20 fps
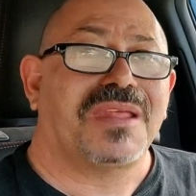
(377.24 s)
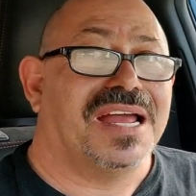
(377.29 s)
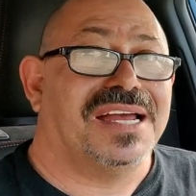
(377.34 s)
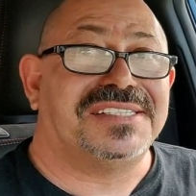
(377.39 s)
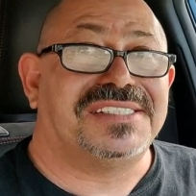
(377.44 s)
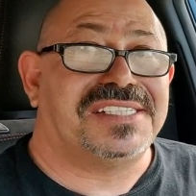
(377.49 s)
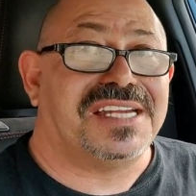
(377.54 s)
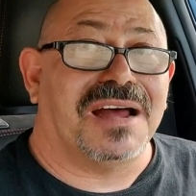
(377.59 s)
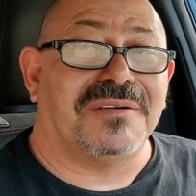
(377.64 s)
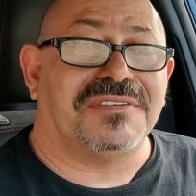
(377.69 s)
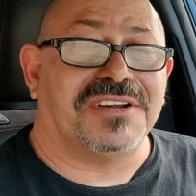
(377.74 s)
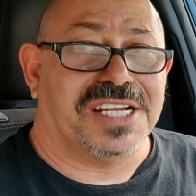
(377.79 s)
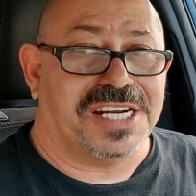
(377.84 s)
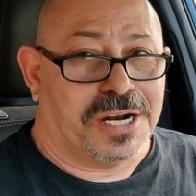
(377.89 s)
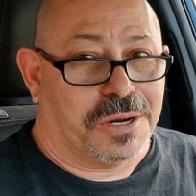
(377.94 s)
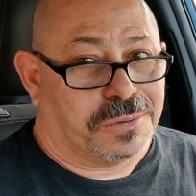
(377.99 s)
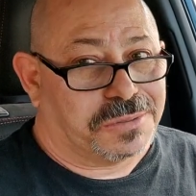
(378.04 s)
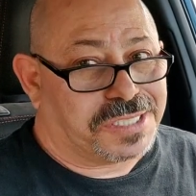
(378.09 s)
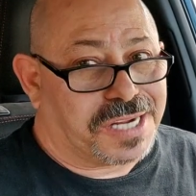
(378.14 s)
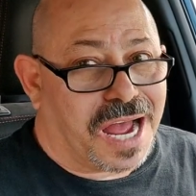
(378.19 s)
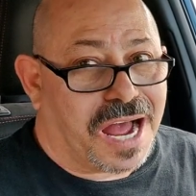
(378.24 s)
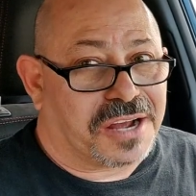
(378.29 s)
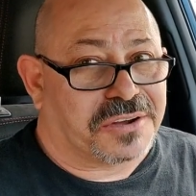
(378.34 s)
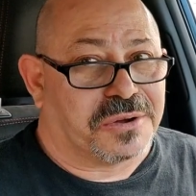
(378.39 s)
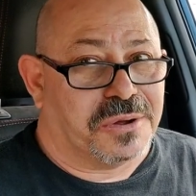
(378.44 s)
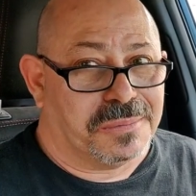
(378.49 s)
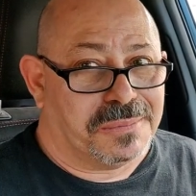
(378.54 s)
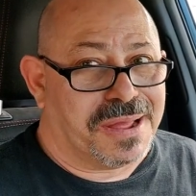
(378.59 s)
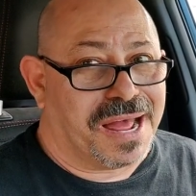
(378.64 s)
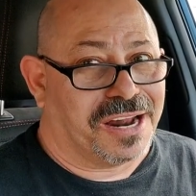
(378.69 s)
It's definitely no
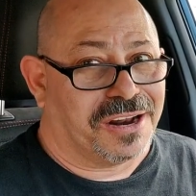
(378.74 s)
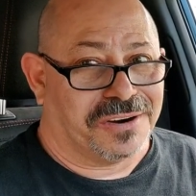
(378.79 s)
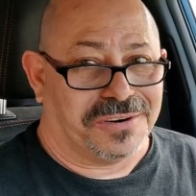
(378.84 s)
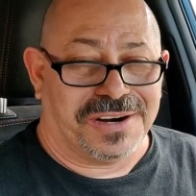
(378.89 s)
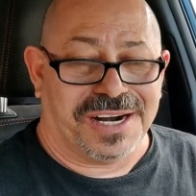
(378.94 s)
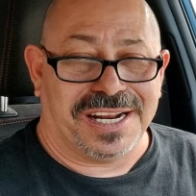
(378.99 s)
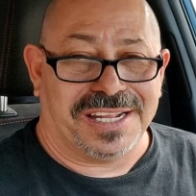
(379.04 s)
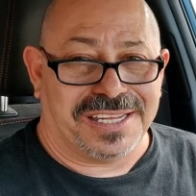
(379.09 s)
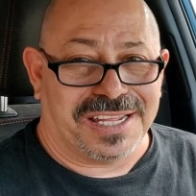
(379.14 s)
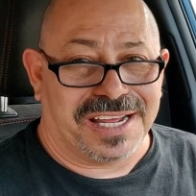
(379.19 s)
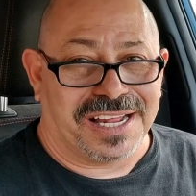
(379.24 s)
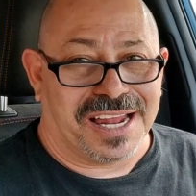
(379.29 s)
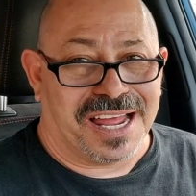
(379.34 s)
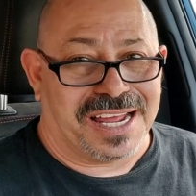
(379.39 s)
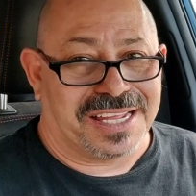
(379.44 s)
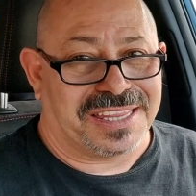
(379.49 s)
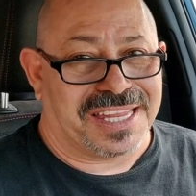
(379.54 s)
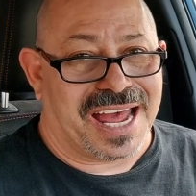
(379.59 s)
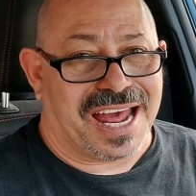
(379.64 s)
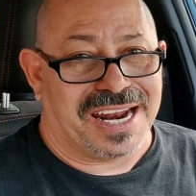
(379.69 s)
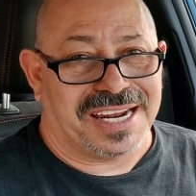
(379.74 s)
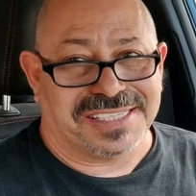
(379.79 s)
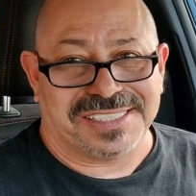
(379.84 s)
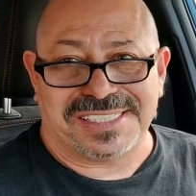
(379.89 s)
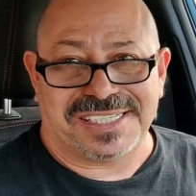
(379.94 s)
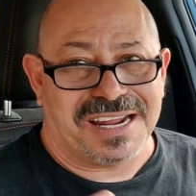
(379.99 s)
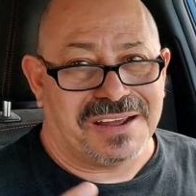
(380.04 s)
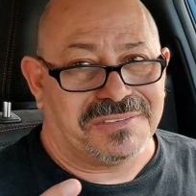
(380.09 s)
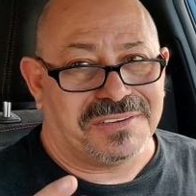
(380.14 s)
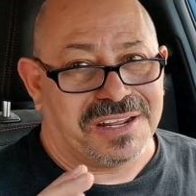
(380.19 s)
Taco Bell or anything like that.
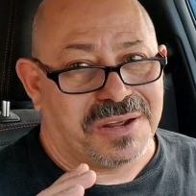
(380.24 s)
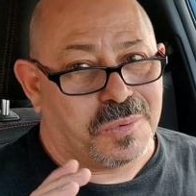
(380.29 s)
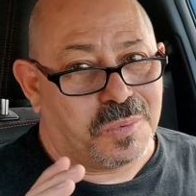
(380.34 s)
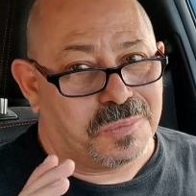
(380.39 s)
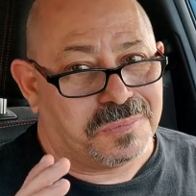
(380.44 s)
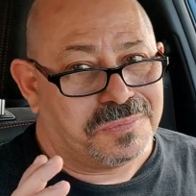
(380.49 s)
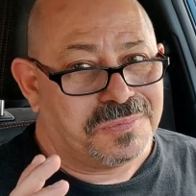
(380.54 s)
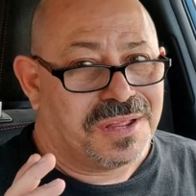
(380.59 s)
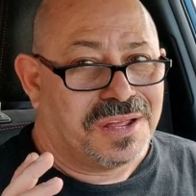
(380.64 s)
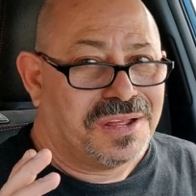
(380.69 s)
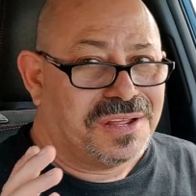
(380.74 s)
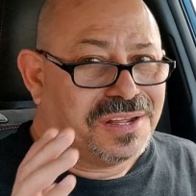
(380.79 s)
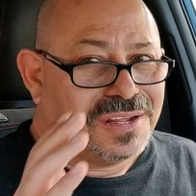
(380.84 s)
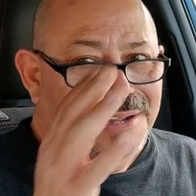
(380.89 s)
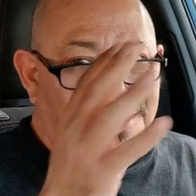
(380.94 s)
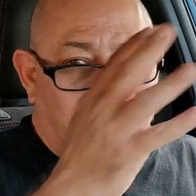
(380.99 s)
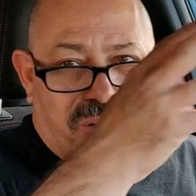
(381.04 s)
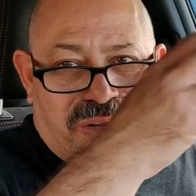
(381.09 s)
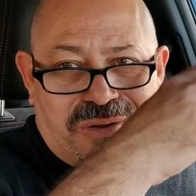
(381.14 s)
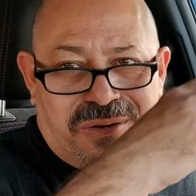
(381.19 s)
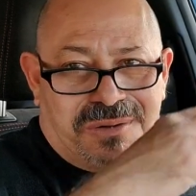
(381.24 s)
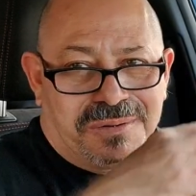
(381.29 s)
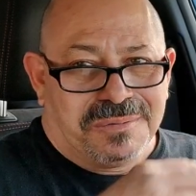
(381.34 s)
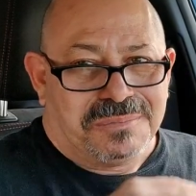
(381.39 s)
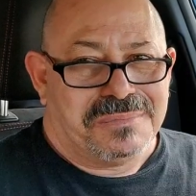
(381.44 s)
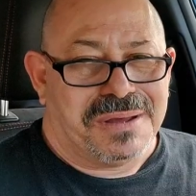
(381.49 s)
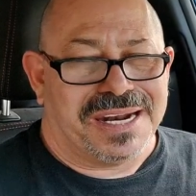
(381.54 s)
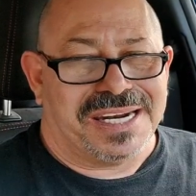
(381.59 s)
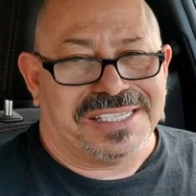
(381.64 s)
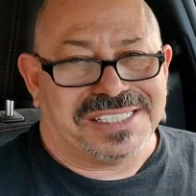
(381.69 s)
It's definitely
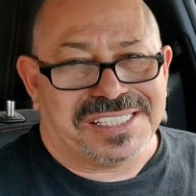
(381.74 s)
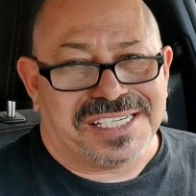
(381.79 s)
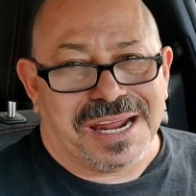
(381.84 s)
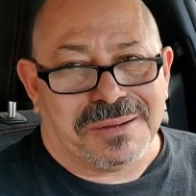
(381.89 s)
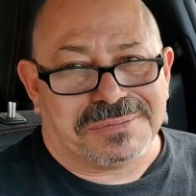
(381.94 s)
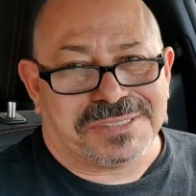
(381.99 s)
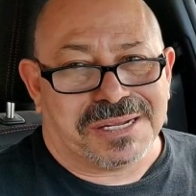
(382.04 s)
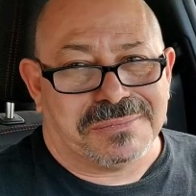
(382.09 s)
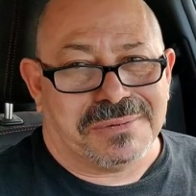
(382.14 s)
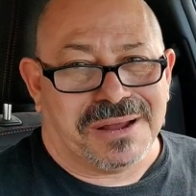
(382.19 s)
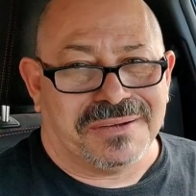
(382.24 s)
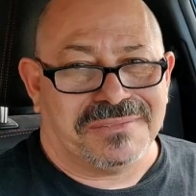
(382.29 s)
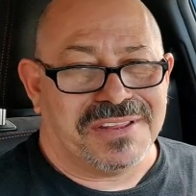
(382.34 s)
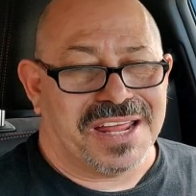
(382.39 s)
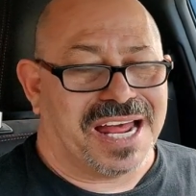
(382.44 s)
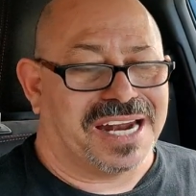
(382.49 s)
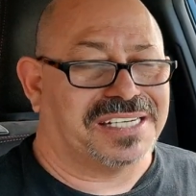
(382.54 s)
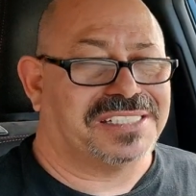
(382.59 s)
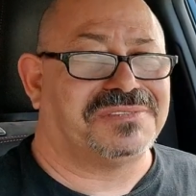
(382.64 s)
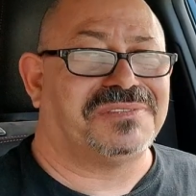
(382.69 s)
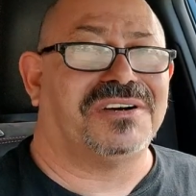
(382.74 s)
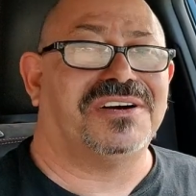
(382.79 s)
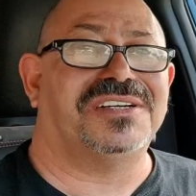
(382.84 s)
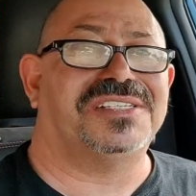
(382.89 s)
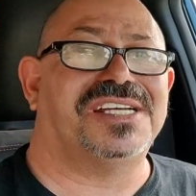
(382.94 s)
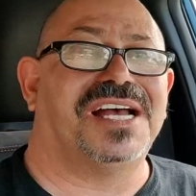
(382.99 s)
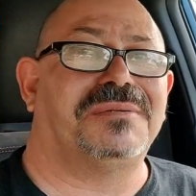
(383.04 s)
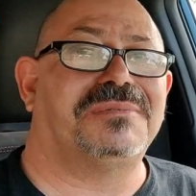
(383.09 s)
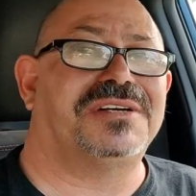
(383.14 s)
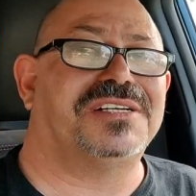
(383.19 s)
many steps above that as far
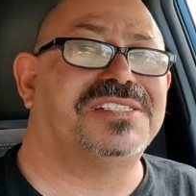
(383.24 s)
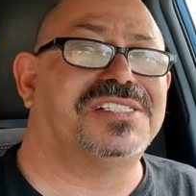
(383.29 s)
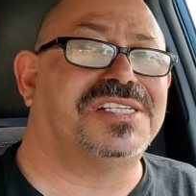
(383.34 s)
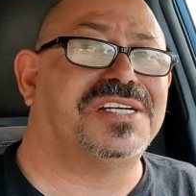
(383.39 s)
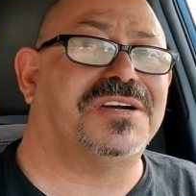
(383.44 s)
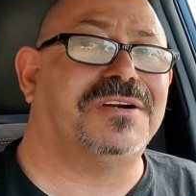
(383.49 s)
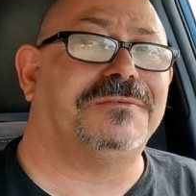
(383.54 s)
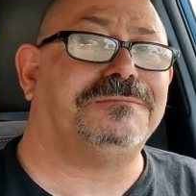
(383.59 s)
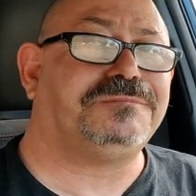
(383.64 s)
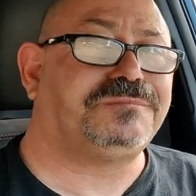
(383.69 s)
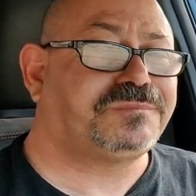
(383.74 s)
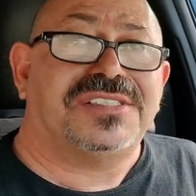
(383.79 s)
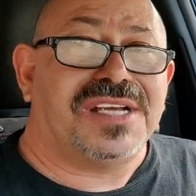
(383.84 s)
as I'm concerned.